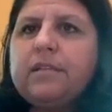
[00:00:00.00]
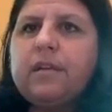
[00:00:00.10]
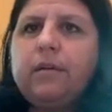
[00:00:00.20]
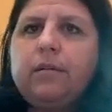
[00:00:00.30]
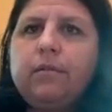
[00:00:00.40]
Yeah.
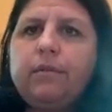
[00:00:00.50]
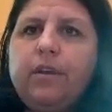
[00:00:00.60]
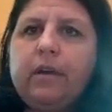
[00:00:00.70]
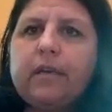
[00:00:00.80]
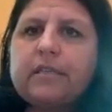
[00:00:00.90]
So
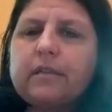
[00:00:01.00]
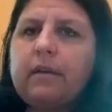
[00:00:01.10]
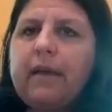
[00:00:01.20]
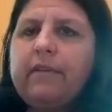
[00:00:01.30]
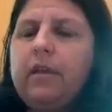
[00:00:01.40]
you guys
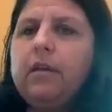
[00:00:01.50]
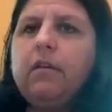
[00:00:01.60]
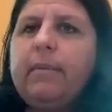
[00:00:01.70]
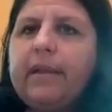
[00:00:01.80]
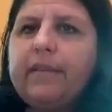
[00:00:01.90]
have it
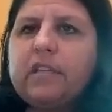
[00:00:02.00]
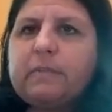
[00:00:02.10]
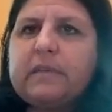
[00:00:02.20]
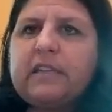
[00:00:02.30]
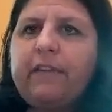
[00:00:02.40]
here, but the
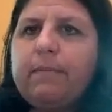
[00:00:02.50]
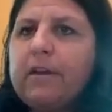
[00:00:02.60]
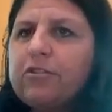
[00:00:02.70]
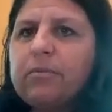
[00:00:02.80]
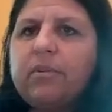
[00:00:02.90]
specific,
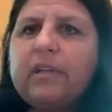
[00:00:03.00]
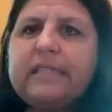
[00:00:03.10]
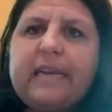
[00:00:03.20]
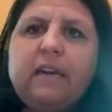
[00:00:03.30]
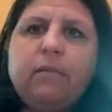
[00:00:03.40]
measurable,
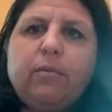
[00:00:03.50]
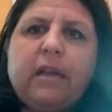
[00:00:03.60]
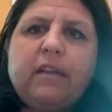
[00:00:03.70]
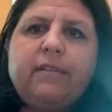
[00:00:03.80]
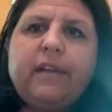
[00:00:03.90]
attainable,
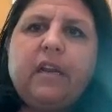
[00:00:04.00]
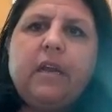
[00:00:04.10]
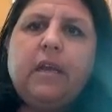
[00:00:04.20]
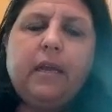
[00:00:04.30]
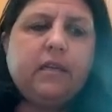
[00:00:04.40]
relevant,
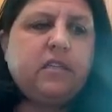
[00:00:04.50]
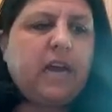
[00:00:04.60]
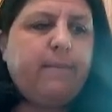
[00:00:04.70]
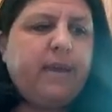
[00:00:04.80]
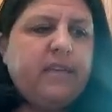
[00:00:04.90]
and
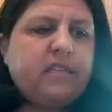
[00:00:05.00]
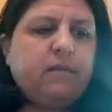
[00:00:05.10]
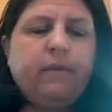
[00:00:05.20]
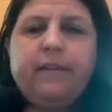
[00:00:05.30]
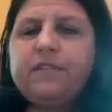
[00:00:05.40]
time based.
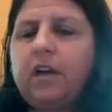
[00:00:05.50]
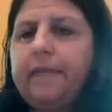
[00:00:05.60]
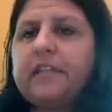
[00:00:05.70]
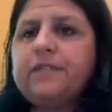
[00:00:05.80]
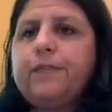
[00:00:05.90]
And we've
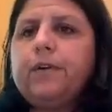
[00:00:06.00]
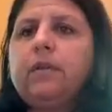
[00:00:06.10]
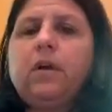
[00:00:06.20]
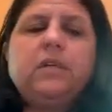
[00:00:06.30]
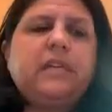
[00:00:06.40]
taught this for a
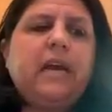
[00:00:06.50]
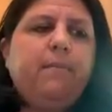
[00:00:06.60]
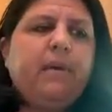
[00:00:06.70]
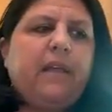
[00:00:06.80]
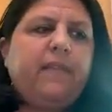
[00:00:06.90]
long
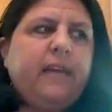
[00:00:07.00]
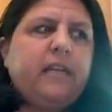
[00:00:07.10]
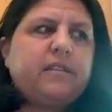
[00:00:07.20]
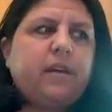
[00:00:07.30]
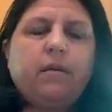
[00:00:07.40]
time, but I think
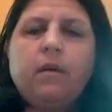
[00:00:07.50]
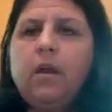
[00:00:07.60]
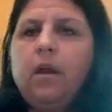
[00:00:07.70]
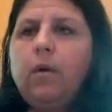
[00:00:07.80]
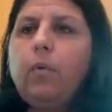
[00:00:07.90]
it's a,
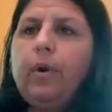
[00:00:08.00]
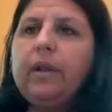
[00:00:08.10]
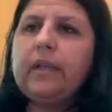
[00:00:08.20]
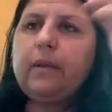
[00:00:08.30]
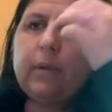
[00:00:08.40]
a
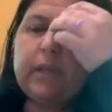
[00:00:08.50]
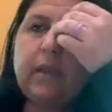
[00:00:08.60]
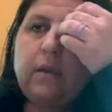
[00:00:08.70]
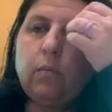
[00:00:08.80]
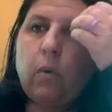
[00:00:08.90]
really,
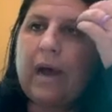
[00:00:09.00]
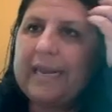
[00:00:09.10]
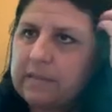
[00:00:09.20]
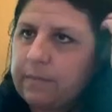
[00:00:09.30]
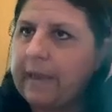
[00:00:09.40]
really
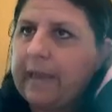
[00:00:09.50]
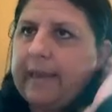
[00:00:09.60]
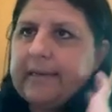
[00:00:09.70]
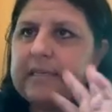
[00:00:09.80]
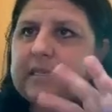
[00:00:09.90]
wise
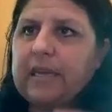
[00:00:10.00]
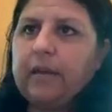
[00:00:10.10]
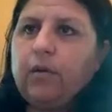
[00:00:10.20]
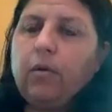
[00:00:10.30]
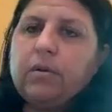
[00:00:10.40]
way to
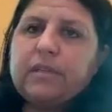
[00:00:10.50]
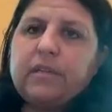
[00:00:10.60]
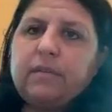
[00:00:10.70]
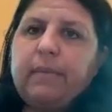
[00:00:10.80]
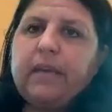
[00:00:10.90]
set goals
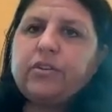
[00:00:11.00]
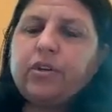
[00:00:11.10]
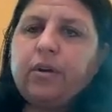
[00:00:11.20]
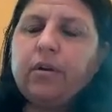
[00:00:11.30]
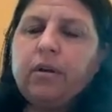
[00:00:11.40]
and to make
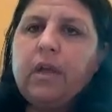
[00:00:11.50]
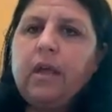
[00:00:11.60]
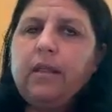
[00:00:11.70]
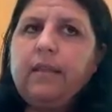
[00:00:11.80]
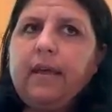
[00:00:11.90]
sure
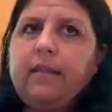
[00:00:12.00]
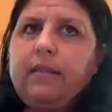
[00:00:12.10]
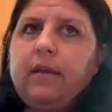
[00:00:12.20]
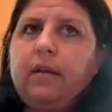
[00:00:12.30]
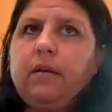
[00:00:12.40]
that
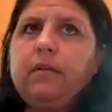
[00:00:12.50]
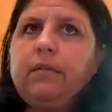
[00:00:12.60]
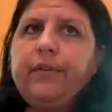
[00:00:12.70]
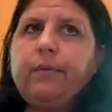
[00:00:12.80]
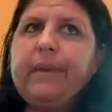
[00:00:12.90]
they're
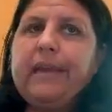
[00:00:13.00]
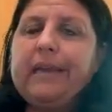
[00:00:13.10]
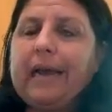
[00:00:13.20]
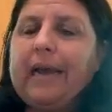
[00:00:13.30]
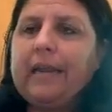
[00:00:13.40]
they're being
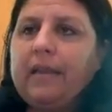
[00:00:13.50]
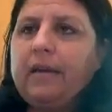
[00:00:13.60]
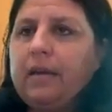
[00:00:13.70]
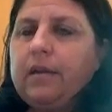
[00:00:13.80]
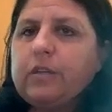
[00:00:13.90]

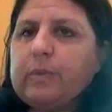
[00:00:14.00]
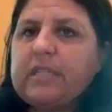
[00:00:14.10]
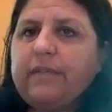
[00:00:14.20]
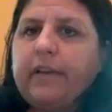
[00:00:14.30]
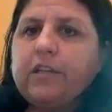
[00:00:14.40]
guided in a
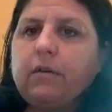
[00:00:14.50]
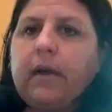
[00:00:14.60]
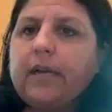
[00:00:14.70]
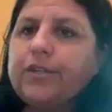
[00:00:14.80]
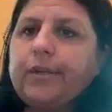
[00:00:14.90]
specific
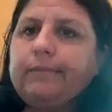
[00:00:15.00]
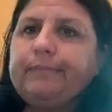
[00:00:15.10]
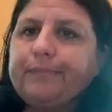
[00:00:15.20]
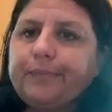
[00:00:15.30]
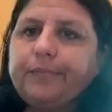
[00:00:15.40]
direction.